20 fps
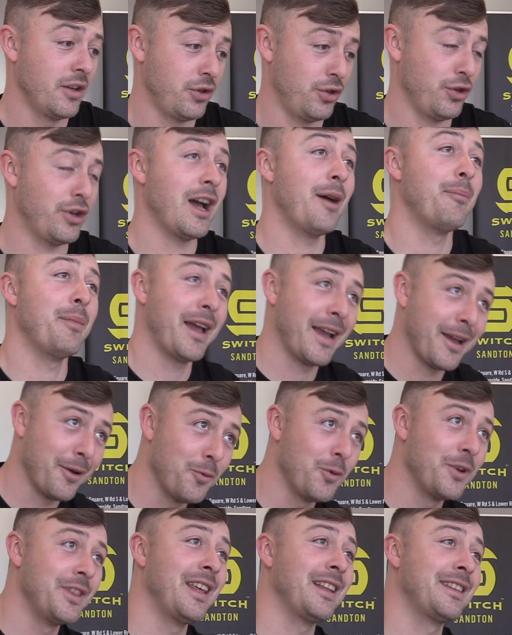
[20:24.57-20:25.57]
to come back and
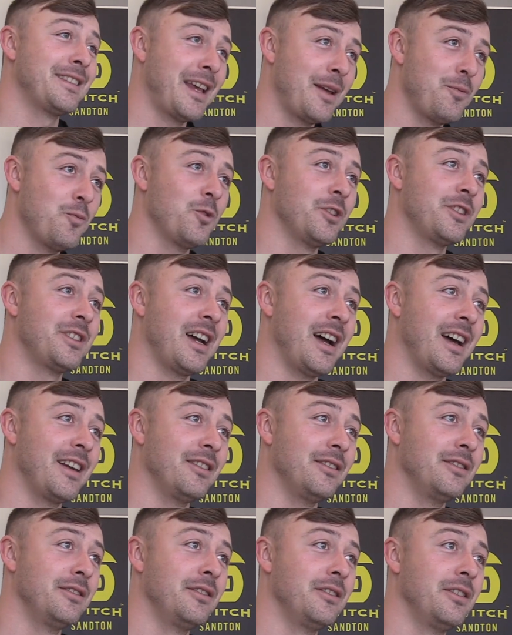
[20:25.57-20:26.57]
win that same world title.